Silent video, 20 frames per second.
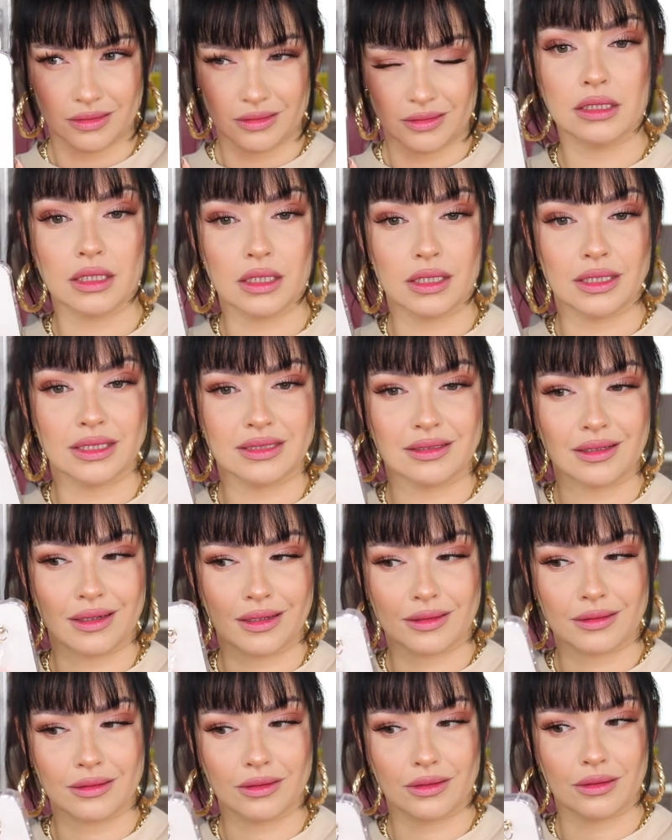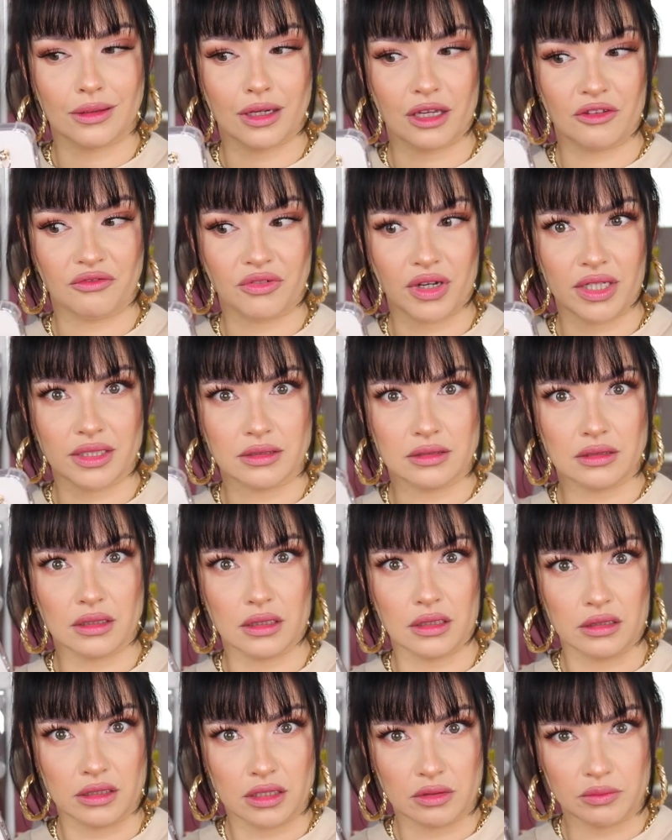Because, I don't know, I find it a
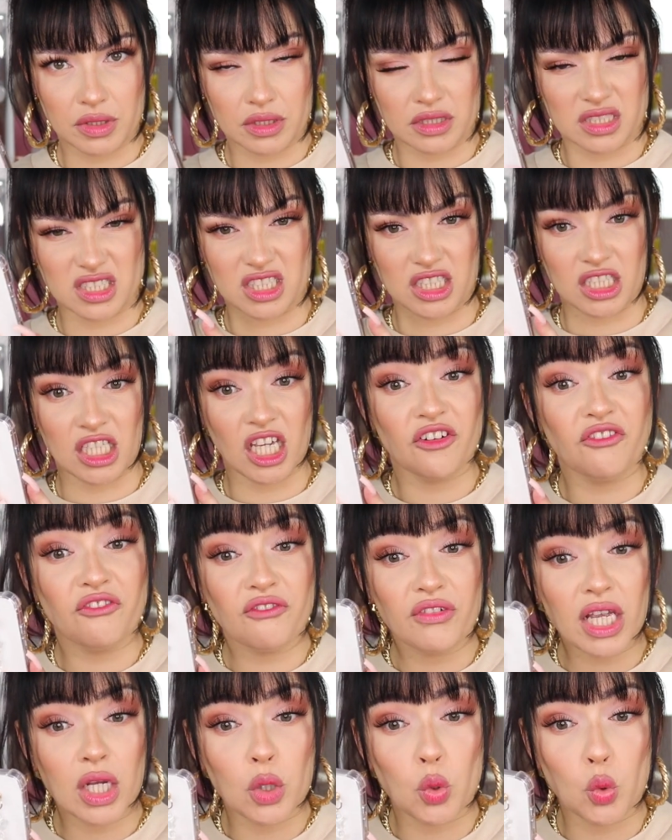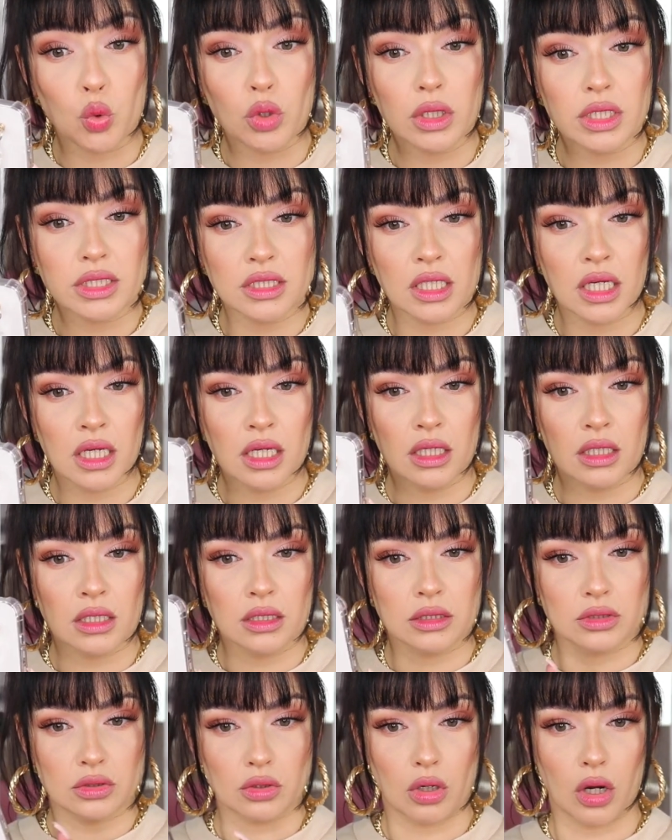little bit difficult
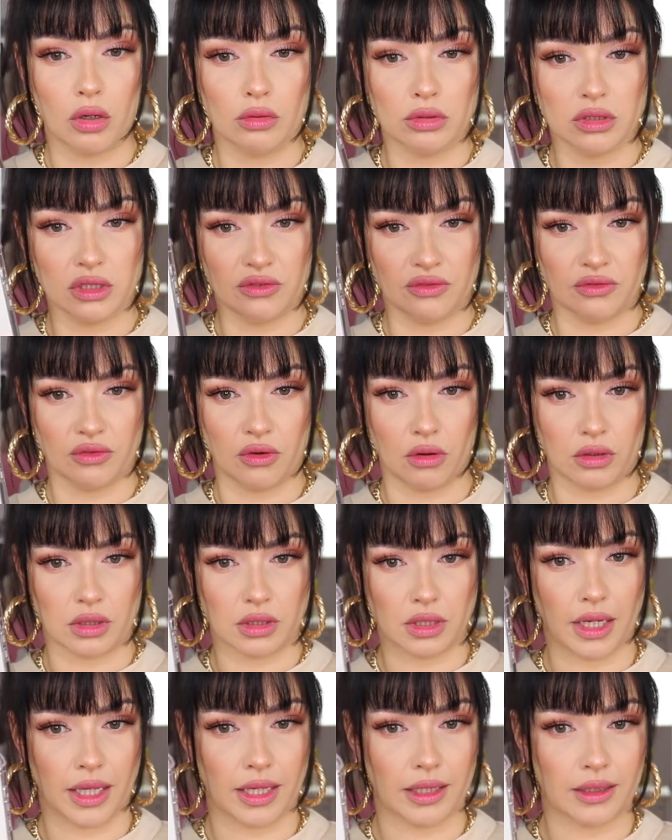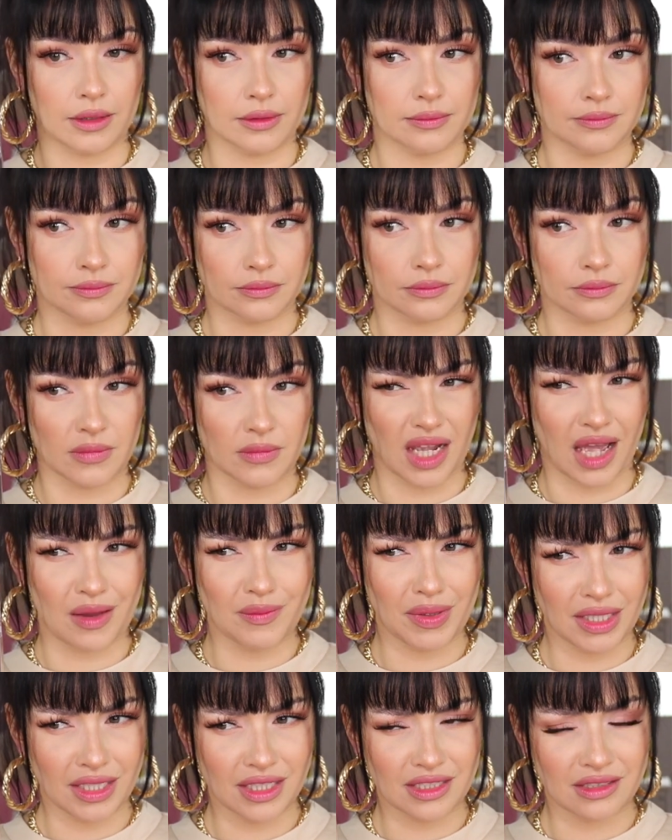to hold the phone. Like, I
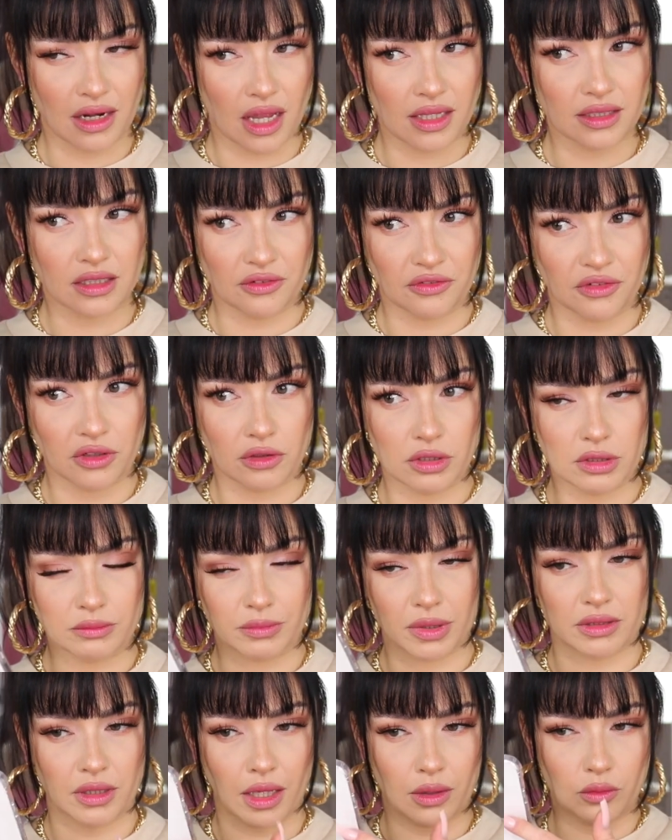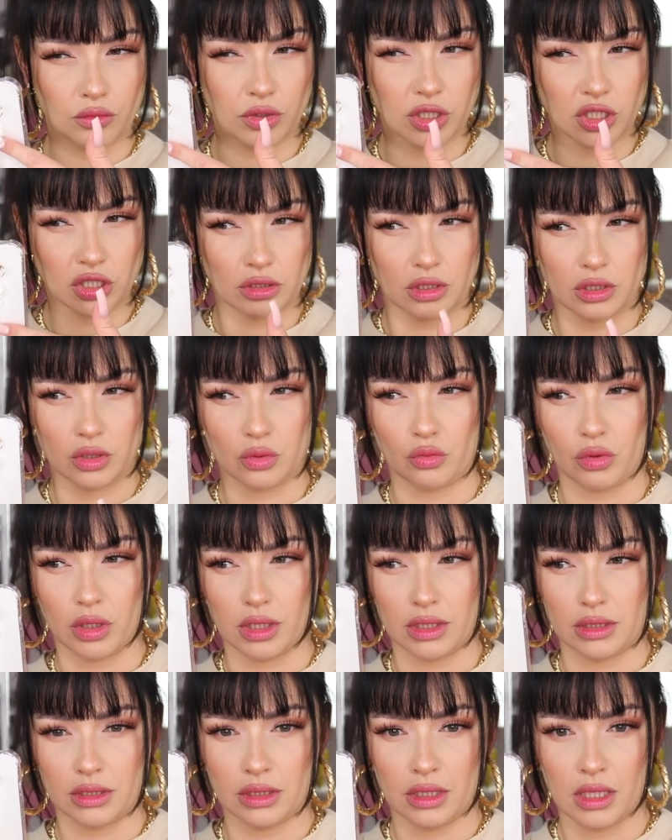mean, it's not difficult, but I wish this
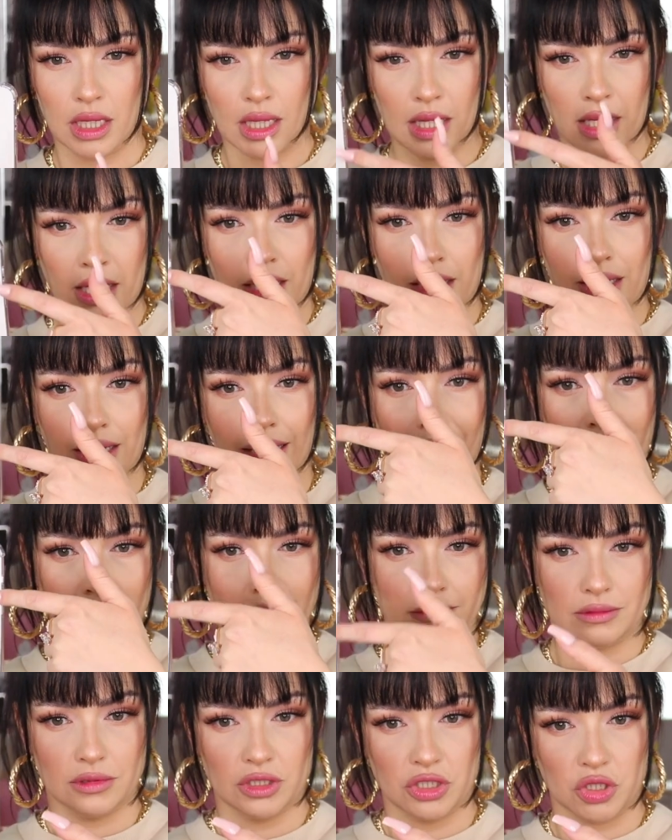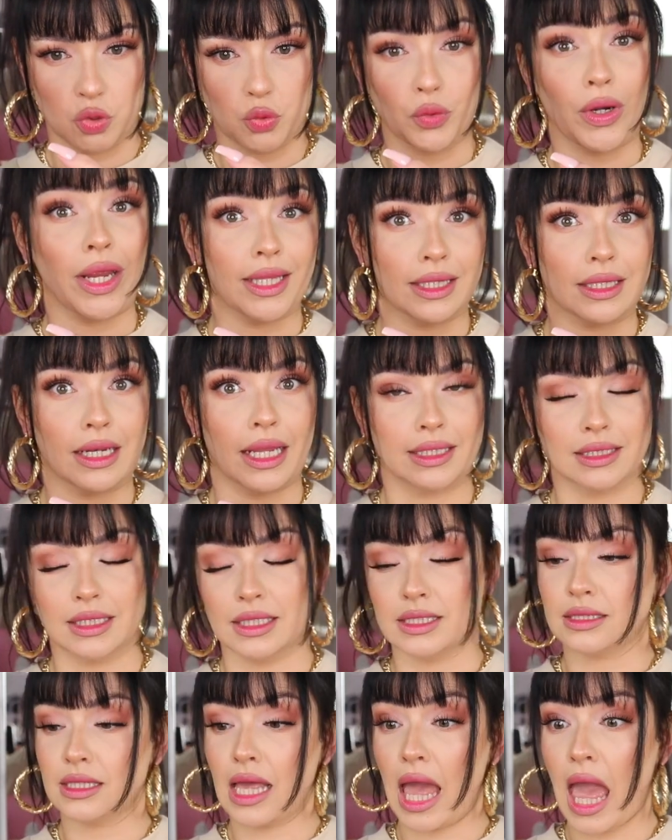was like straight like
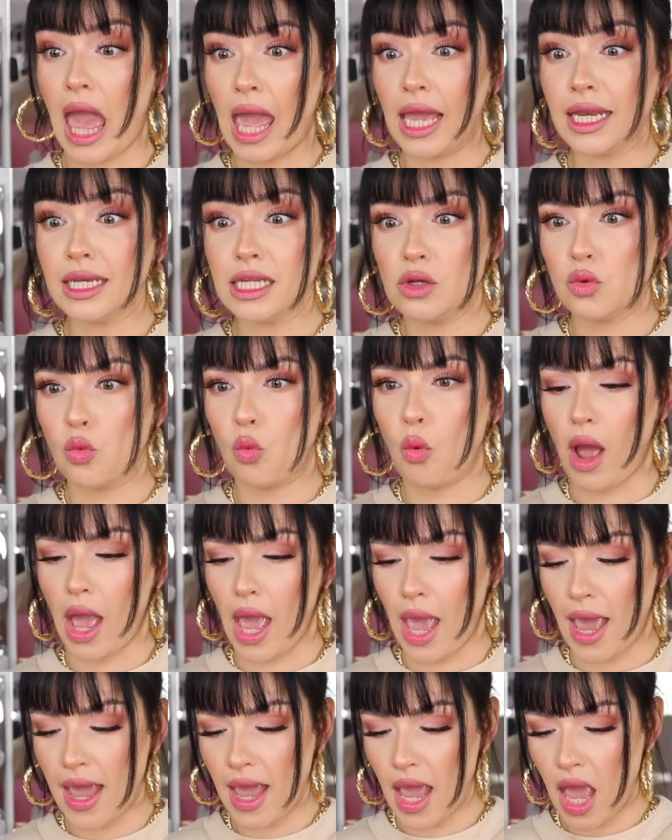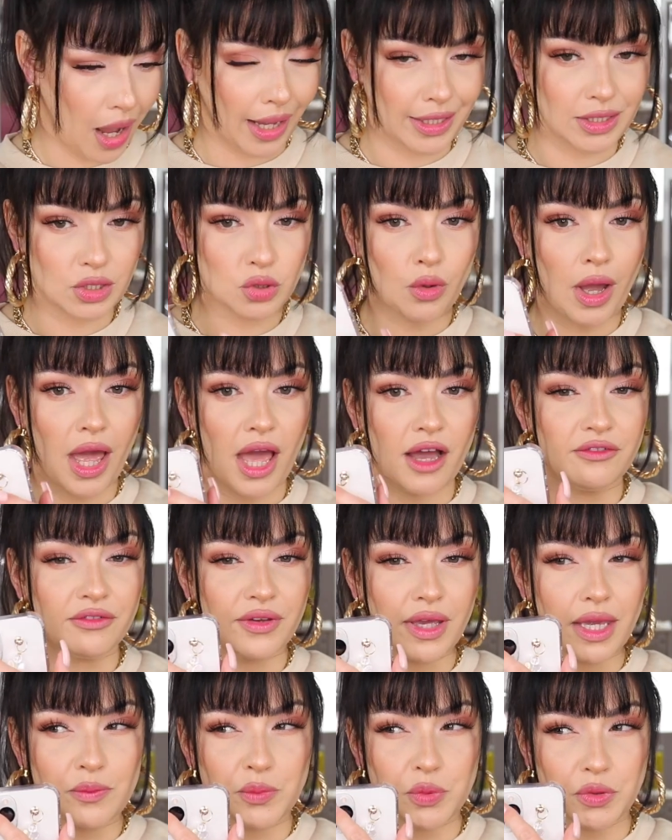this. Anyway, I do have
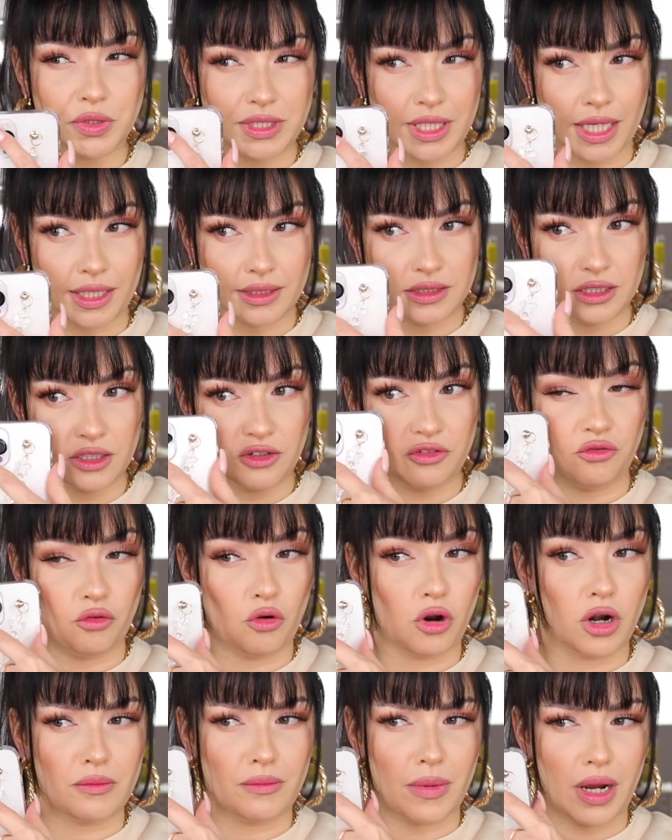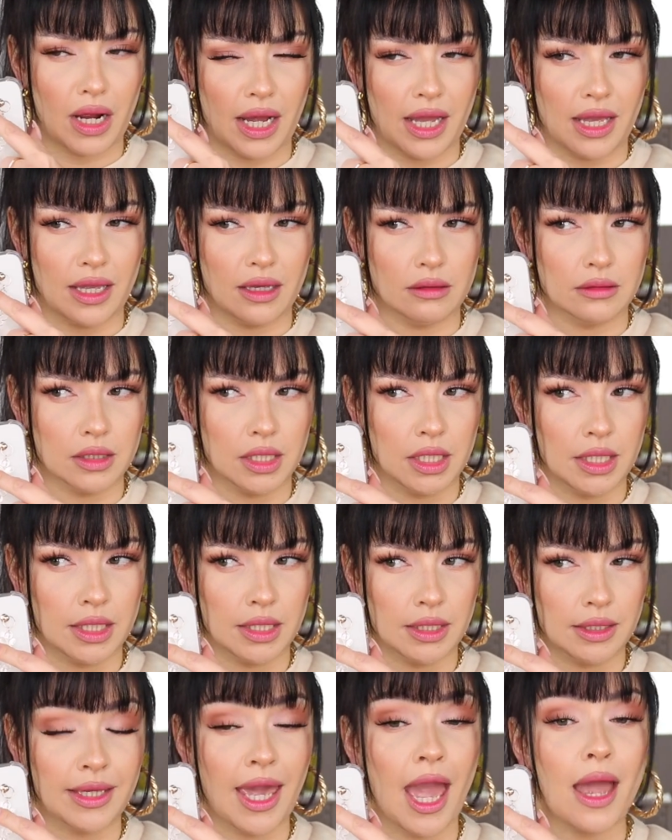a protector for my
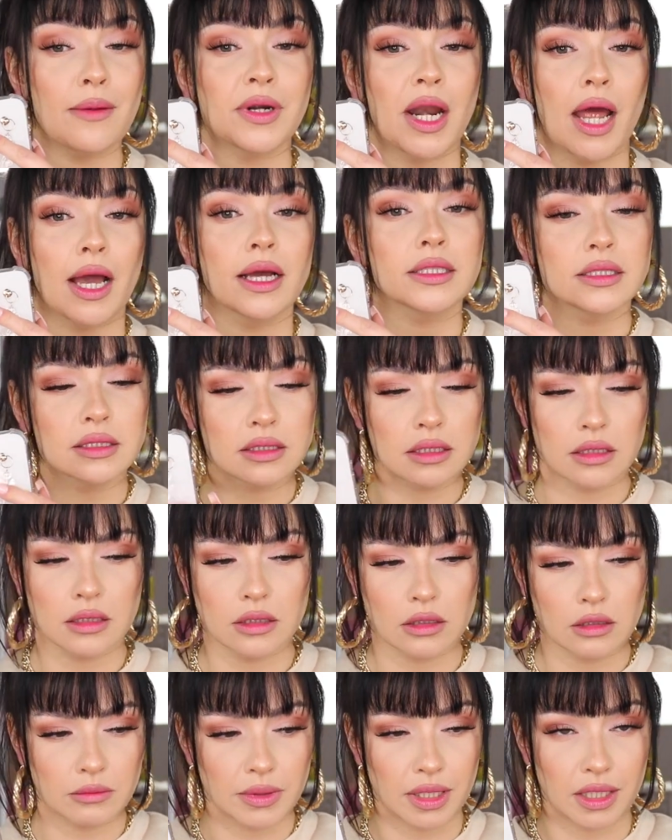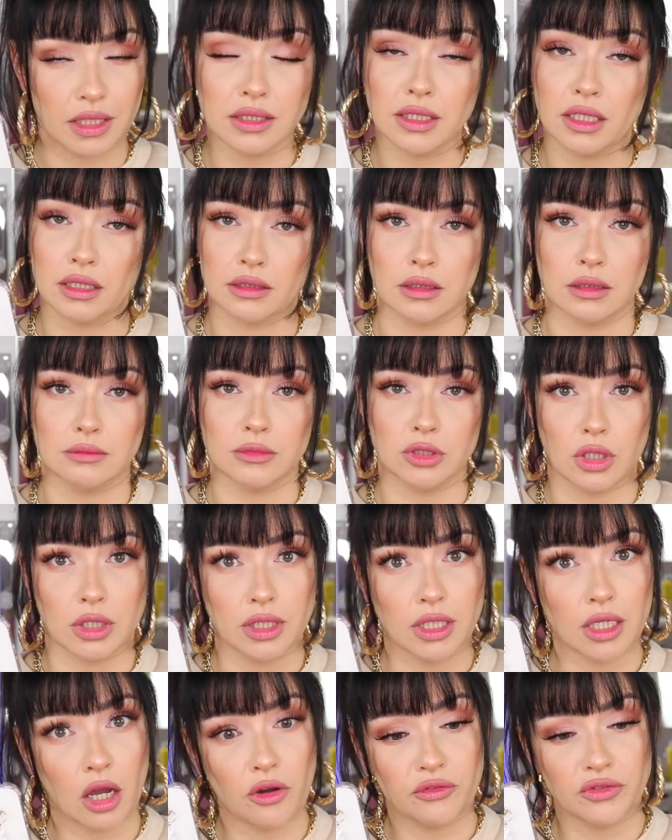cameras. Oh my goodness, I'm
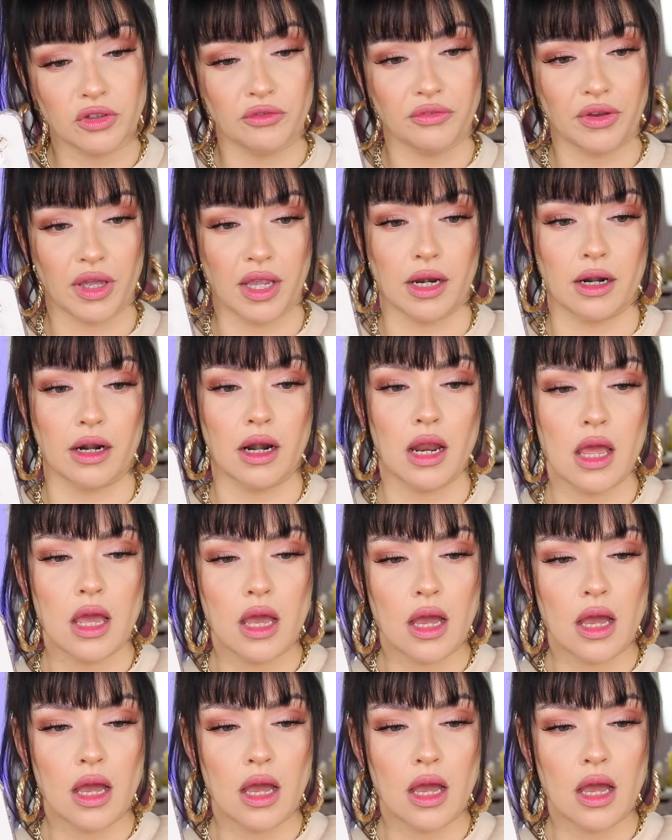running out of air.